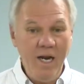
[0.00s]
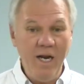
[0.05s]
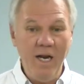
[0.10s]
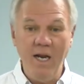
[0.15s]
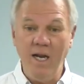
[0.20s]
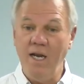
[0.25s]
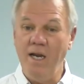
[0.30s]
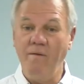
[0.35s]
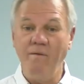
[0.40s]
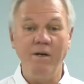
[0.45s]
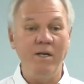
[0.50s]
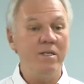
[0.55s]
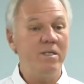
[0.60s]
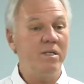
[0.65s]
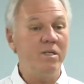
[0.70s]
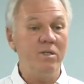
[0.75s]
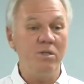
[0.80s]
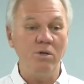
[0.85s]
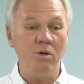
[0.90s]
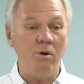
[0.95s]
He didn't even
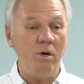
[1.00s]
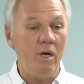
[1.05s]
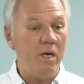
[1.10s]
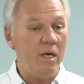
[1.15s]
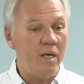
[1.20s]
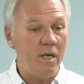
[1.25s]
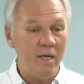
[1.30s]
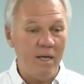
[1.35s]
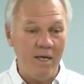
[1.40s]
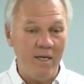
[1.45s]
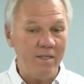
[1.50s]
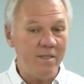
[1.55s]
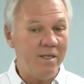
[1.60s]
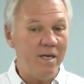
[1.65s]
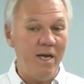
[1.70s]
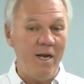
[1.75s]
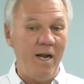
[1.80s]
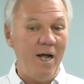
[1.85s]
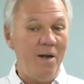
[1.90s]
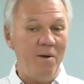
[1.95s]
get to enjoy it. Like I
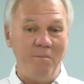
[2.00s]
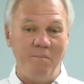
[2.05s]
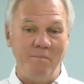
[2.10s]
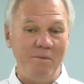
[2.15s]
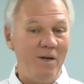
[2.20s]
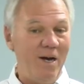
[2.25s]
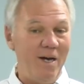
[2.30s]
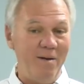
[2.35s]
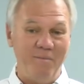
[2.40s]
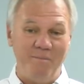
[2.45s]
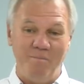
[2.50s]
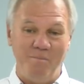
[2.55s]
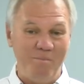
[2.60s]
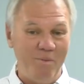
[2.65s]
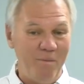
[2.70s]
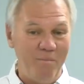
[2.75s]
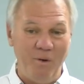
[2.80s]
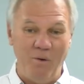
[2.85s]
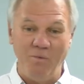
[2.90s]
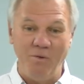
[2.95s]
said, I'm not
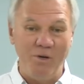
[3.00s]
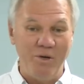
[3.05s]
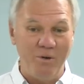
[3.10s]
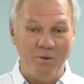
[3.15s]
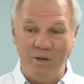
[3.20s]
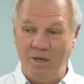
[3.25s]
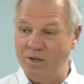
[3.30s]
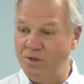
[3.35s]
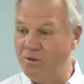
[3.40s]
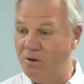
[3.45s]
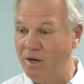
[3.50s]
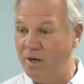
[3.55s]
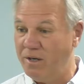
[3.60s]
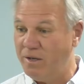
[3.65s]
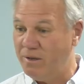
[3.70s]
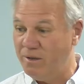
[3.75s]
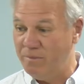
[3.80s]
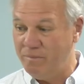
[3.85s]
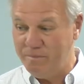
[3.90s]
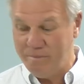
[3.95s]
promoting you go get
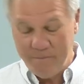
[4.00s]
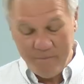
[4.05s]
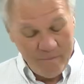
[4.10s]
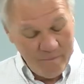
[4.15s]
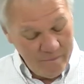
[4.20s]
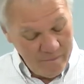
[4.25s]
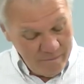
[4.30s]
drunk or